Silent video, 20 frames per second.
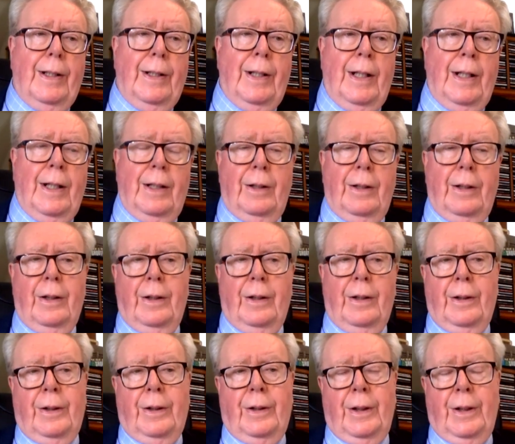Now,
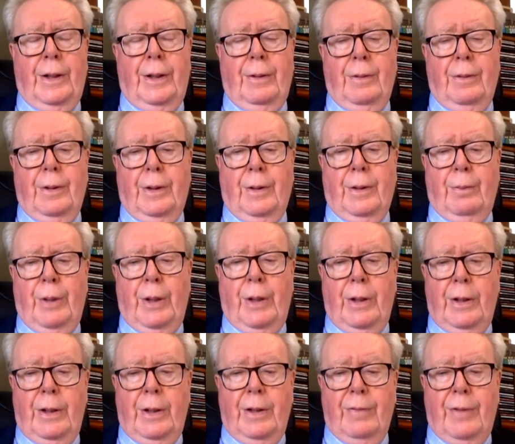the the
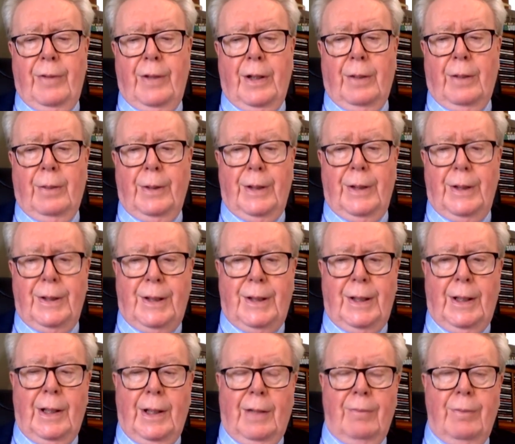beauty of the
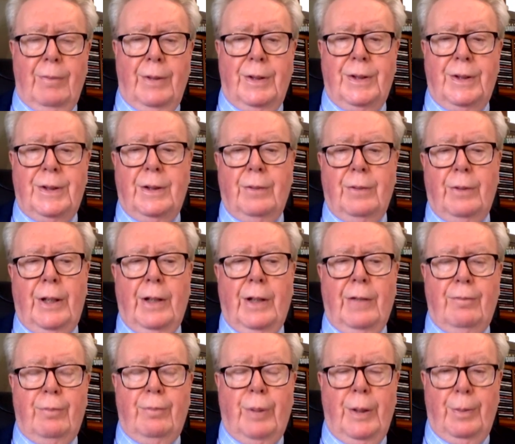Albanese government is that we
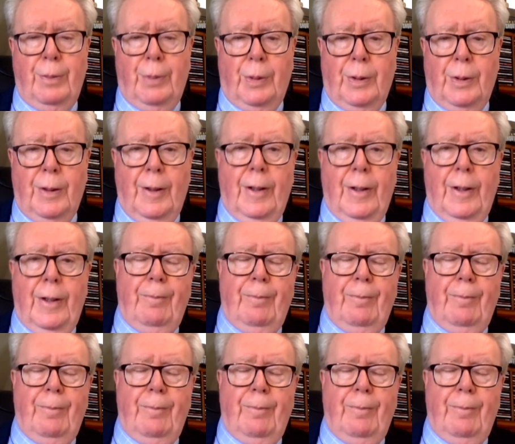have people